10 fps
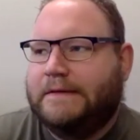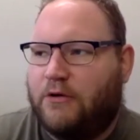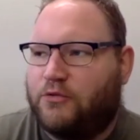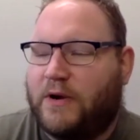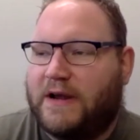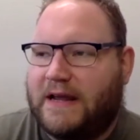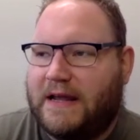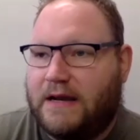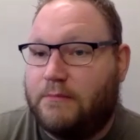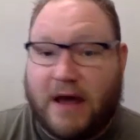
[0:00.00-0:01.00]
I was working
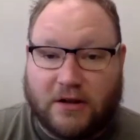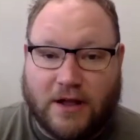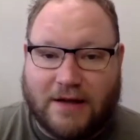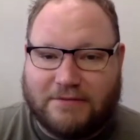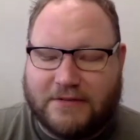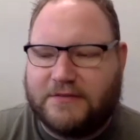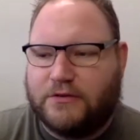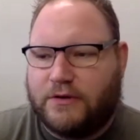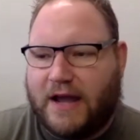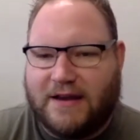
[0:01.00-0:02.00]
in a medical office
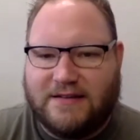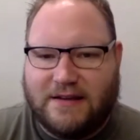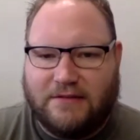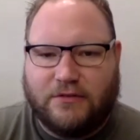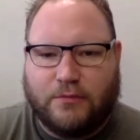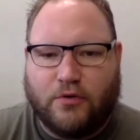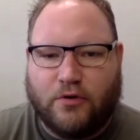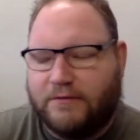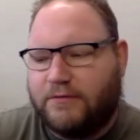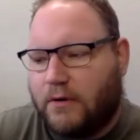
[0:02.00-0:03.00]
doing IT
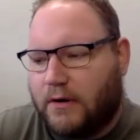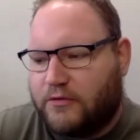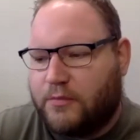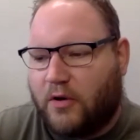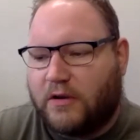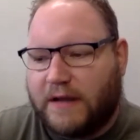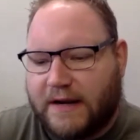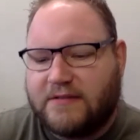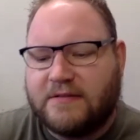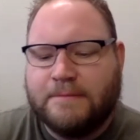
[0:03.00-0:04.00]
support for small
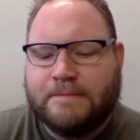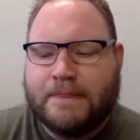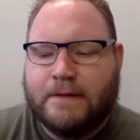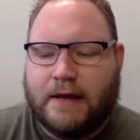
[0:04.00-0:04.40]
clinics,